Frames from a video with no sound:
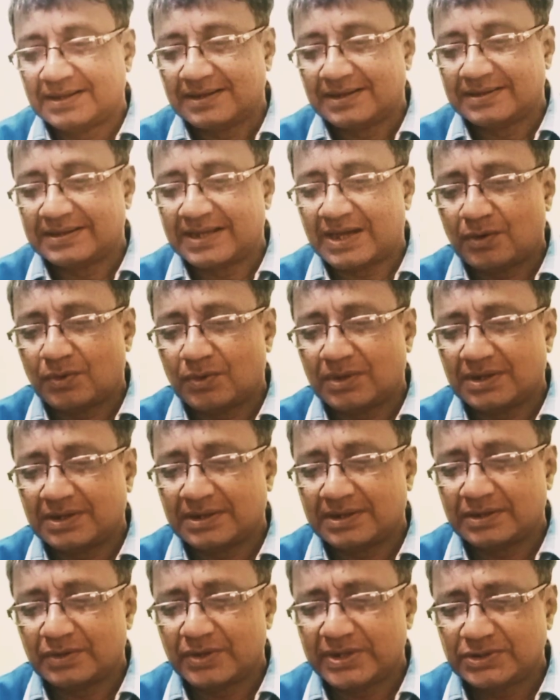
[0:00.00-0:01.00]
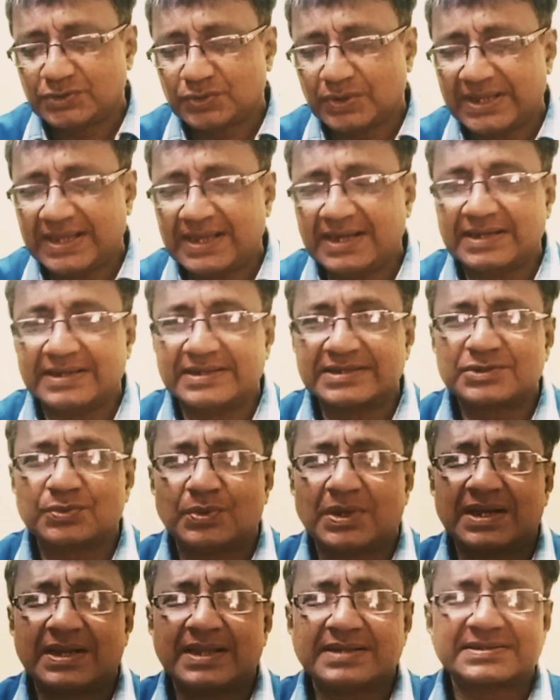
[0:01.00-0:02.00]
Now, uh, going to English,
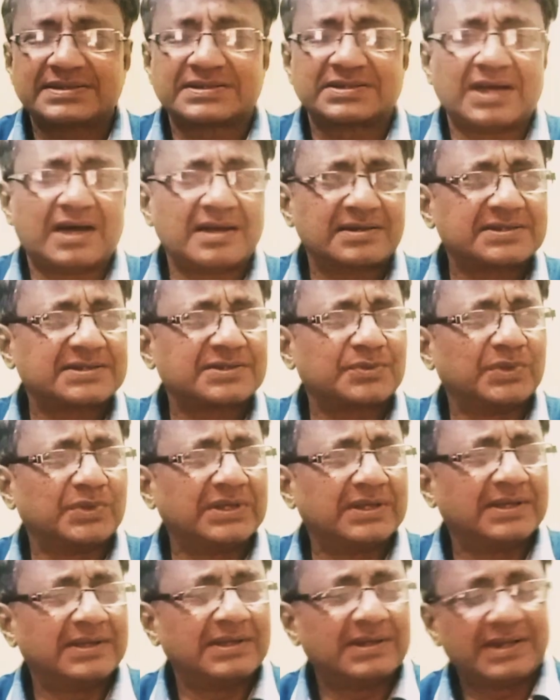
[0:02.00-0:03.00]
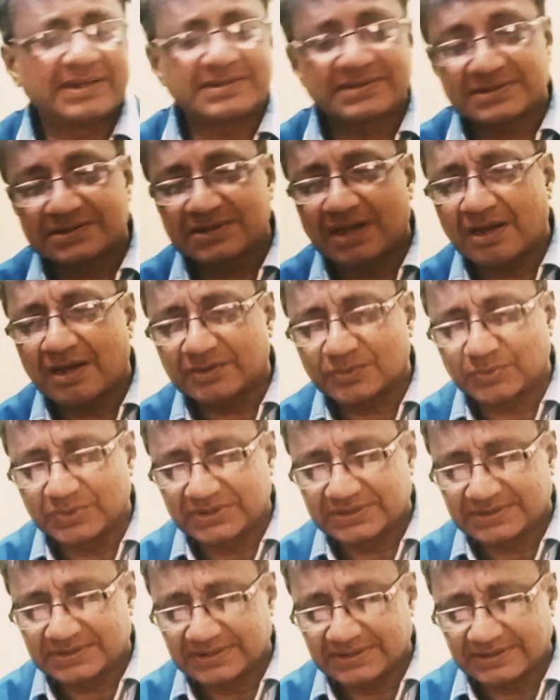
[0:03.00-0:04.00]
well, let's start with, uh, let's start
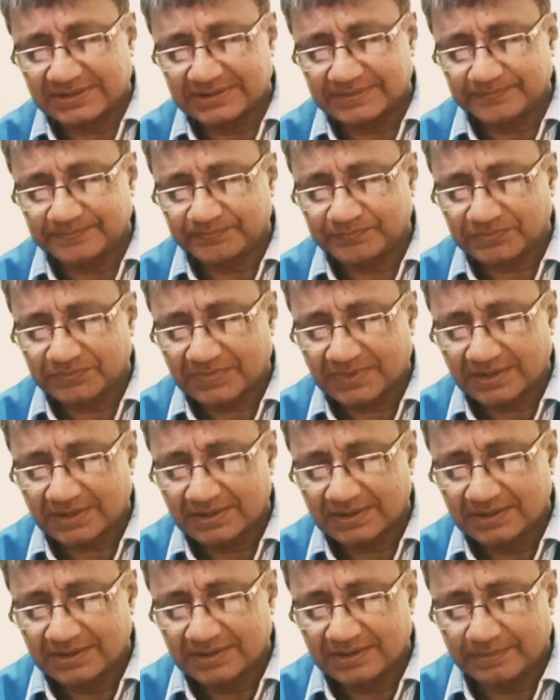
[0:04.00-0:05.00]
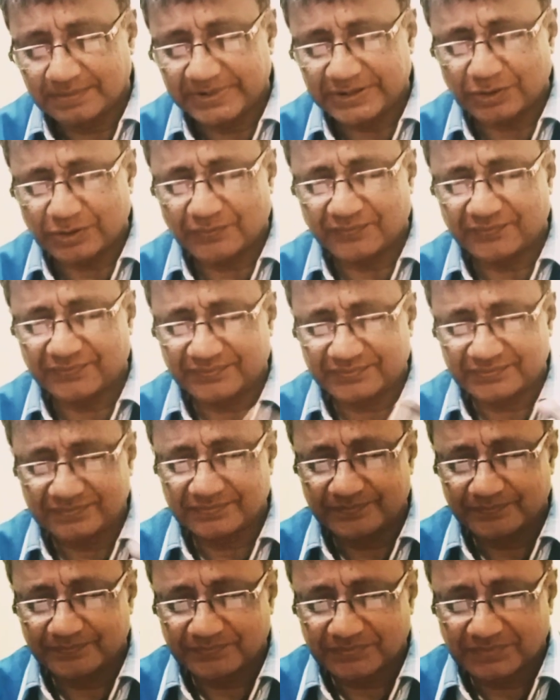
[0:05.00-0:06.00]
with uh, a bit of,
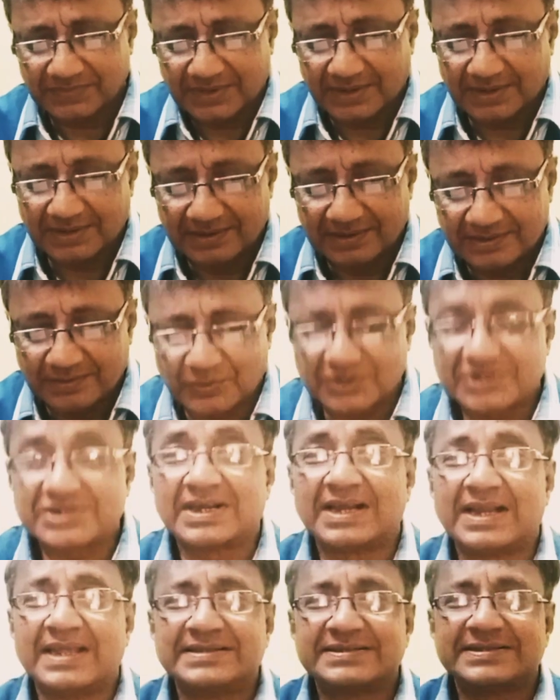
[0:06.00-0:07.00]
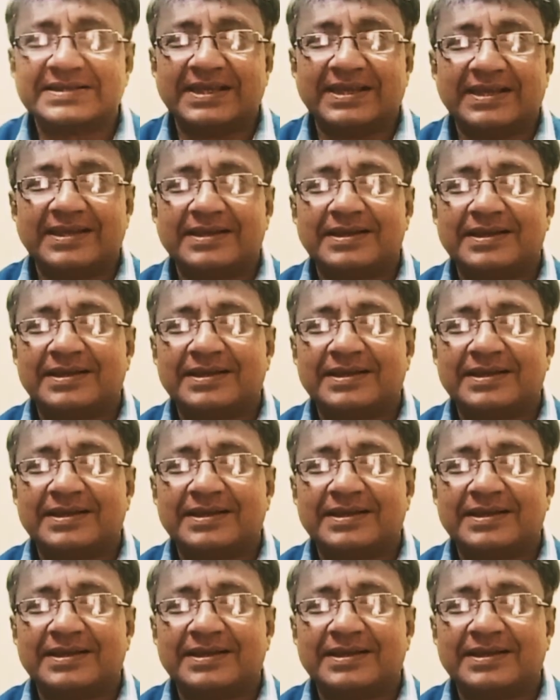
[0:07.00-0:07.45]
what shall I say,